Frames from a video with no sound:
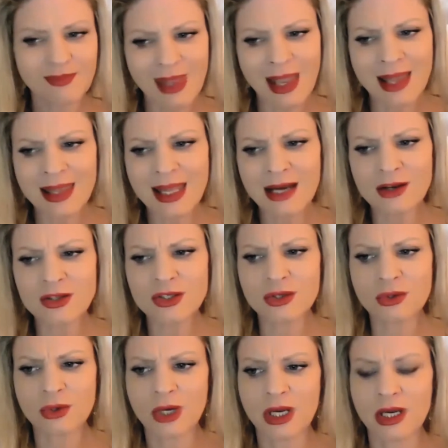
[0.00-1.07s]
And then
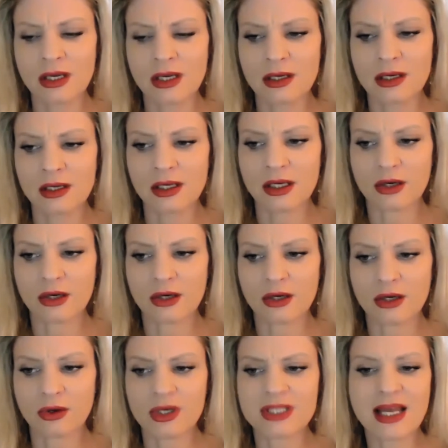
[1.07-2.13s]
also, you know,
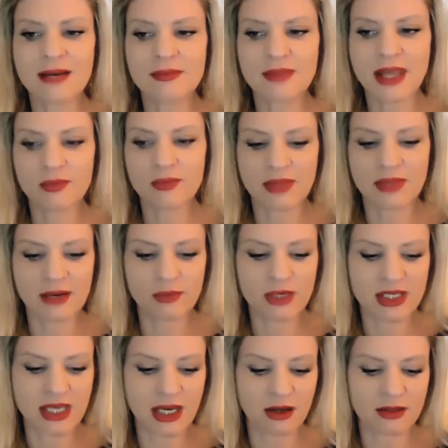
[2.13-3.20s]
because then we
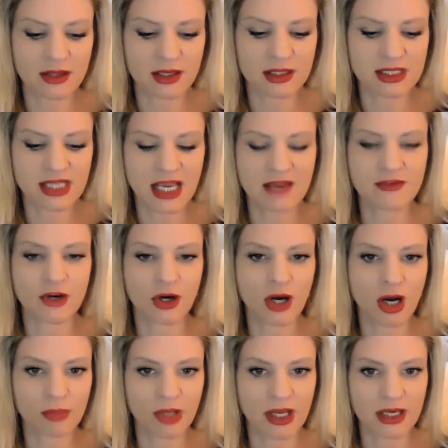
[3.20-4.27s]
take on the savior
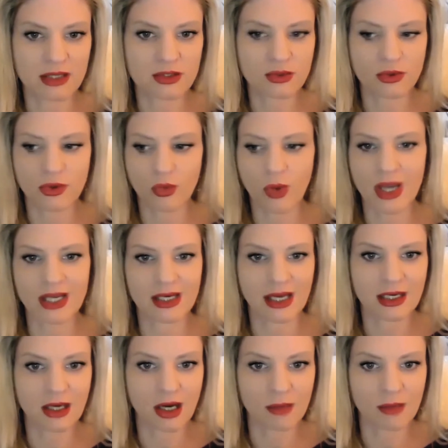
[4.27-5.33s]
complex or the white
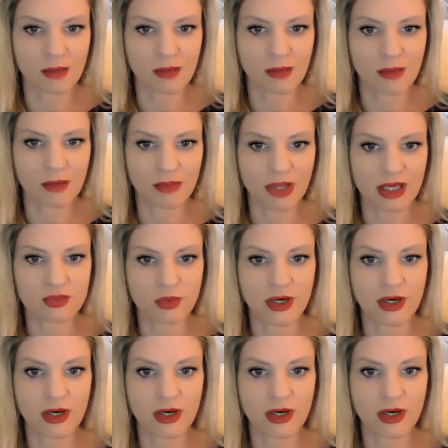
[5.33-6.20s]
knight complex, where